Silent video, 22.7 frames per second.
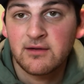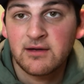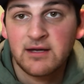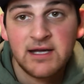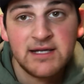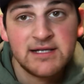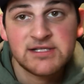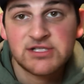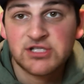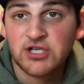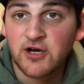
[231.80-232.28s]

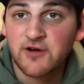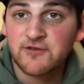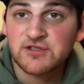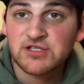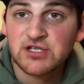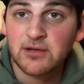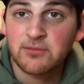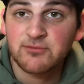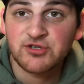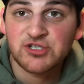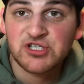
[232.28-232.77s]
He deserves
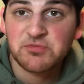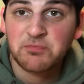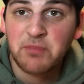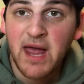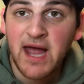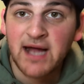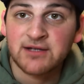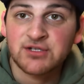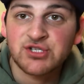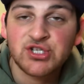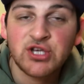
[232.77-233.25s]
some
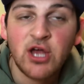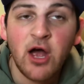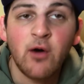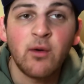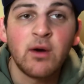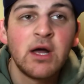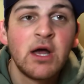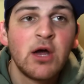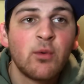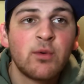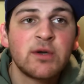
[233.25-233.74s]
respect.
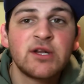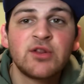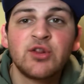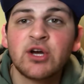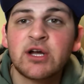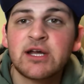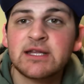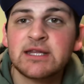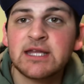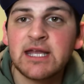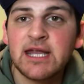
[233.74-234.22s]
So when you
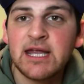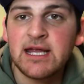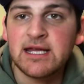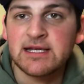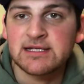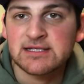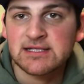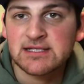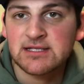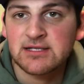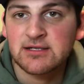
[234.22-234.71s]
look at the
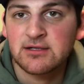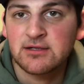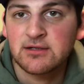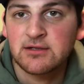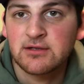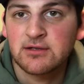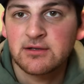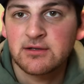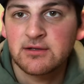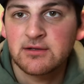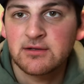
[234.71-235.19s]
East,
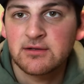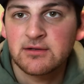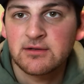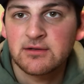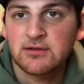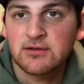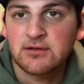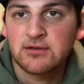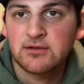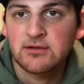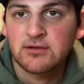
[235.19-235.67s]

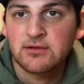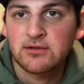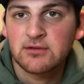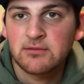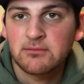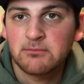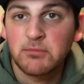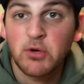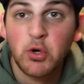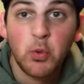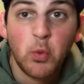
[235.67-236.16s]

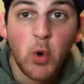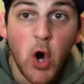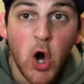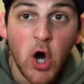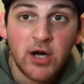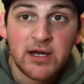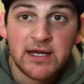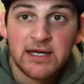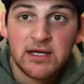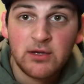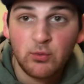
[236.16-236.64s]

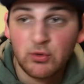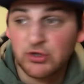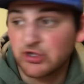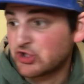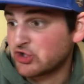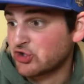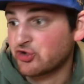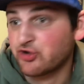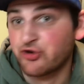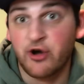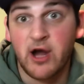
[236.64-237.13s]
Milwaukee,
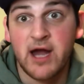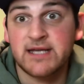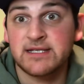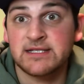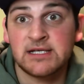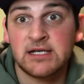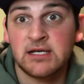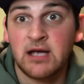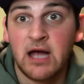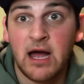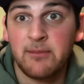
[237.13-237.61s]
which is
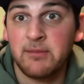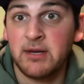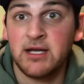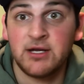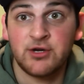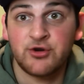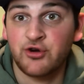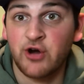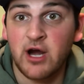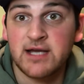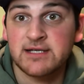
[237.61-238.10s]
crazy. I
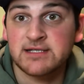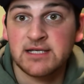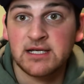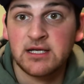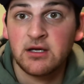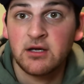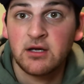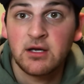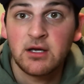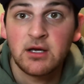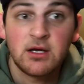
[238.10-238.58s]
mean,
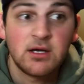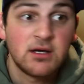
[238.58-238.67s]
crazy.